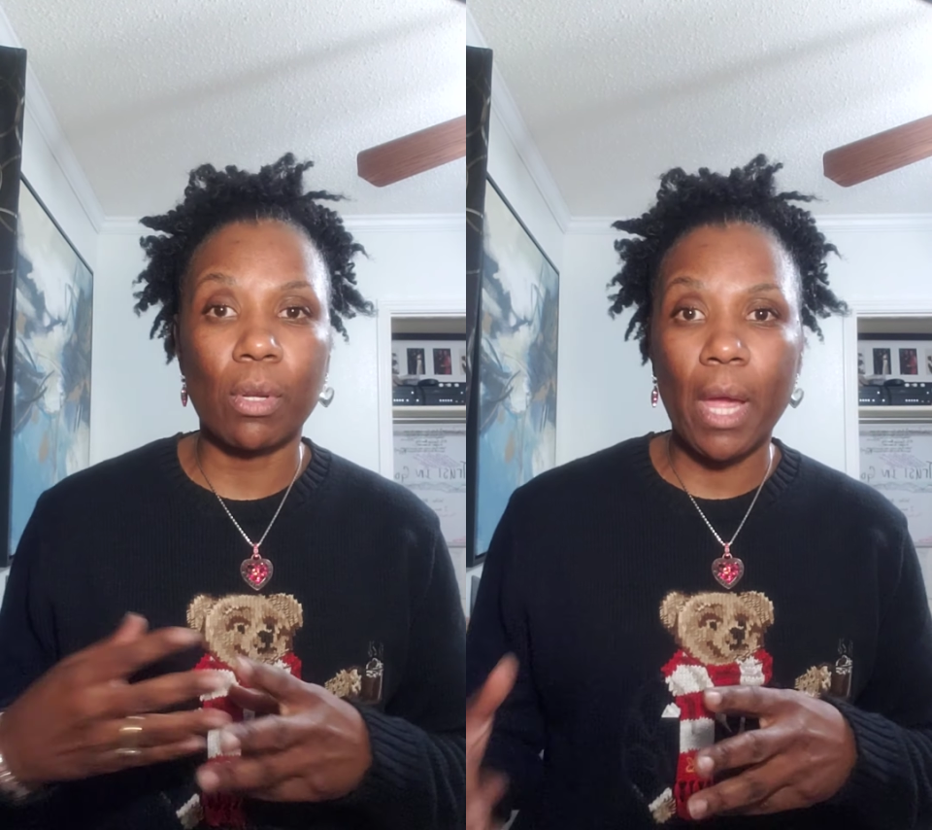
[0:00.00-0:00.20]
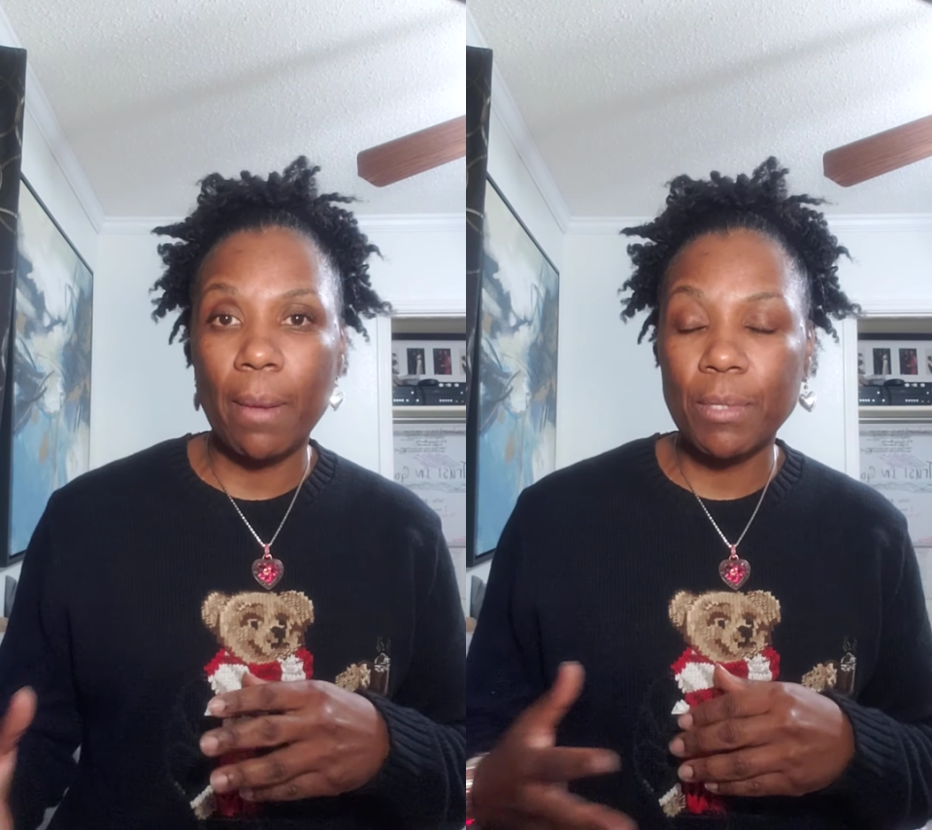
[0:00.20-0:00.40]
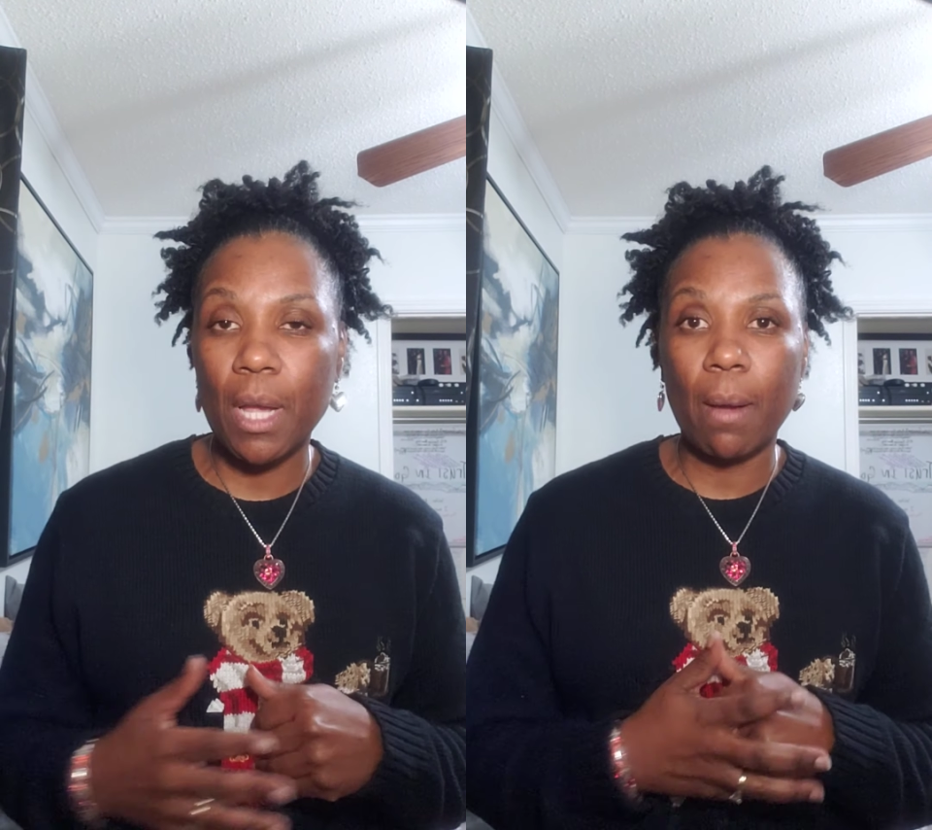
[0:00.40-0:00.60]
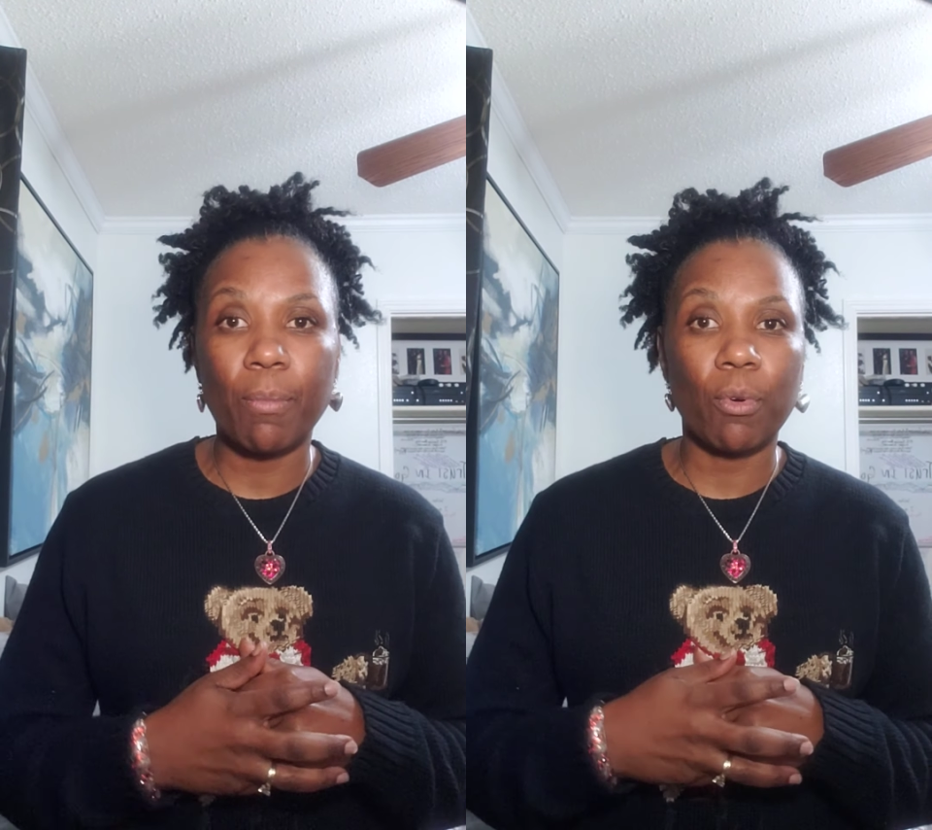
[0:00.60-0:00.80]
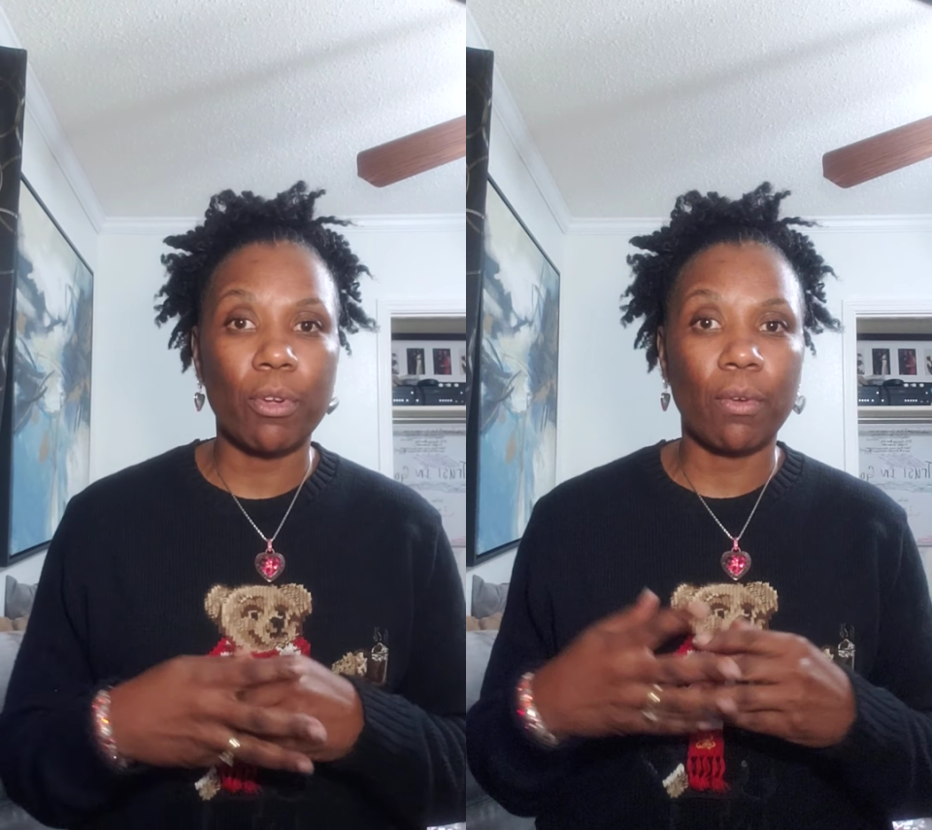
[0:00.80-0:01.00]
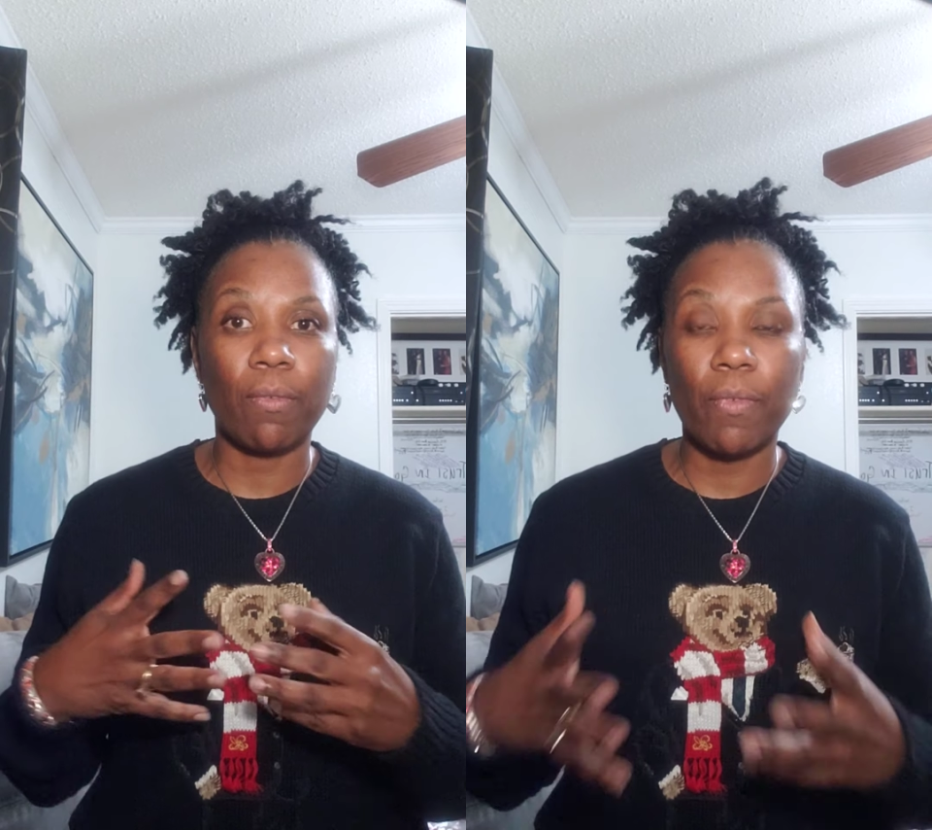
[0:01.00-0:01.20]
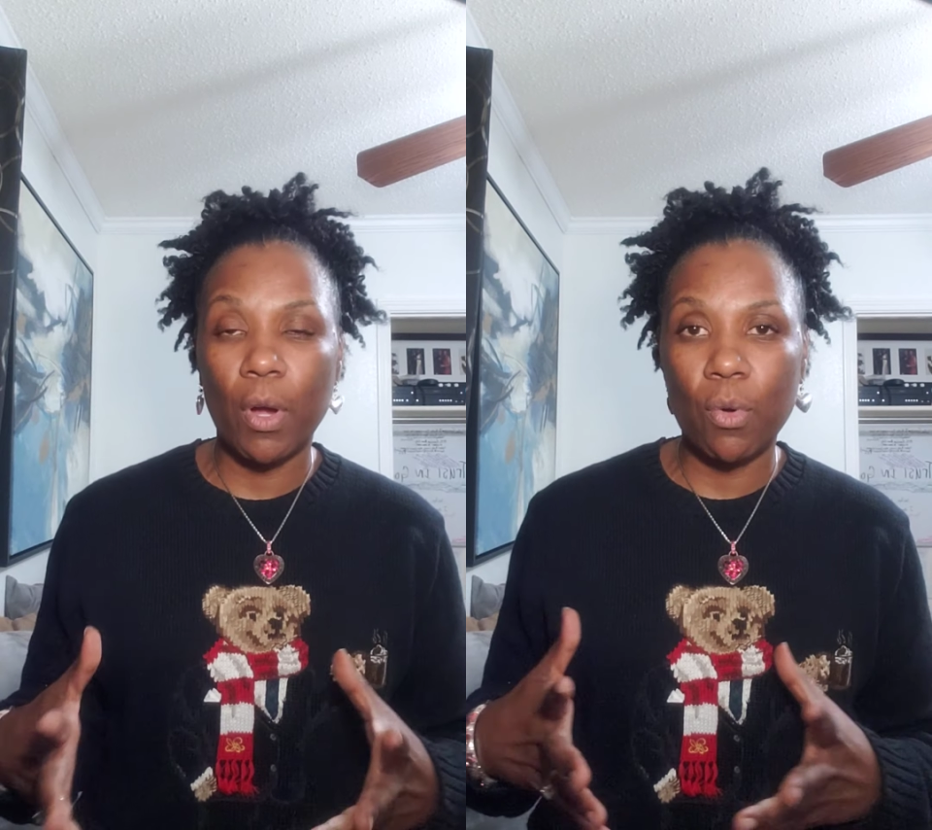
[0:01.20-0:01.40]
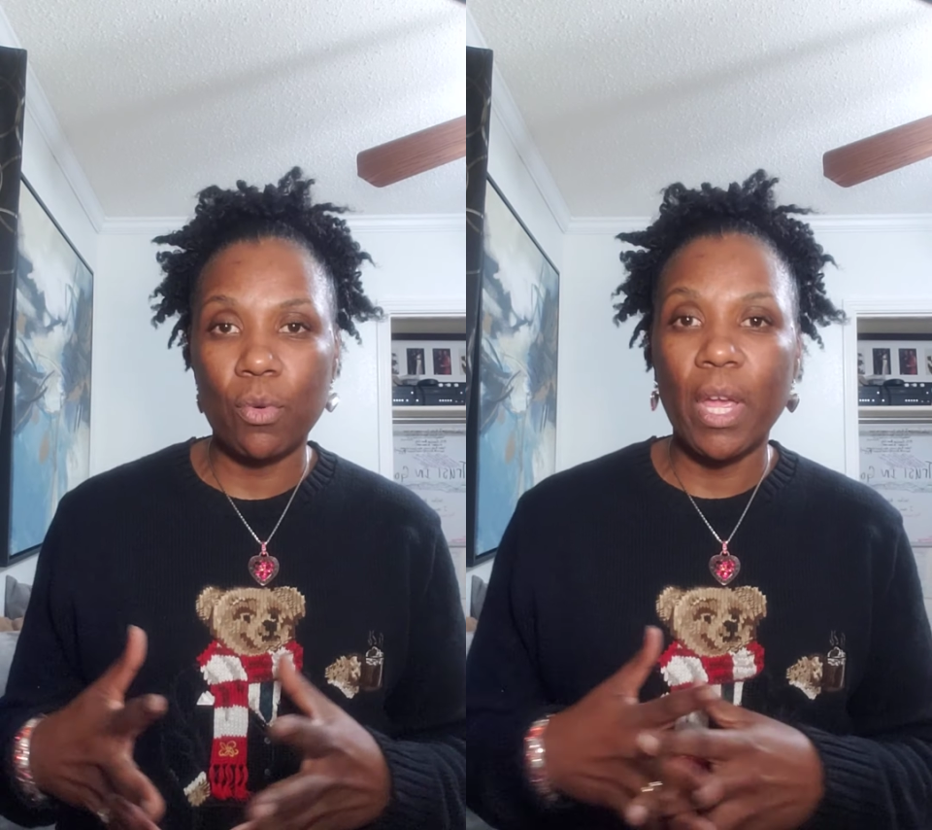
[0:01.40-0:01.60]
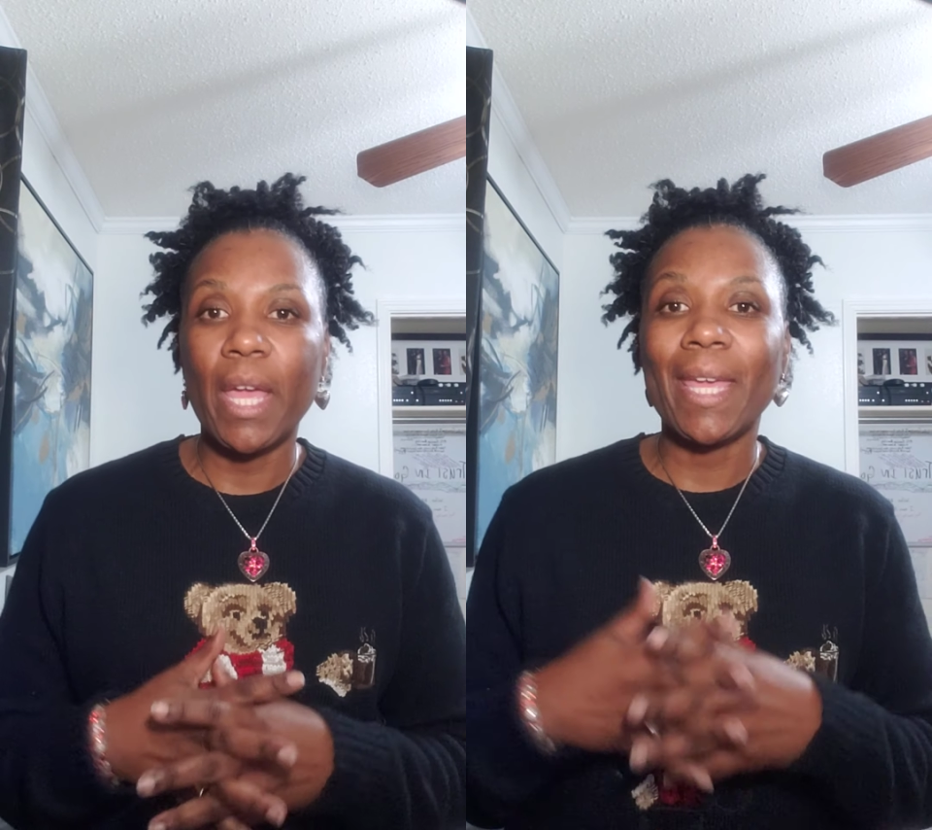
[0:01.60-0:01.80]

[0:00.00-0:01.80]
laptop or your phone.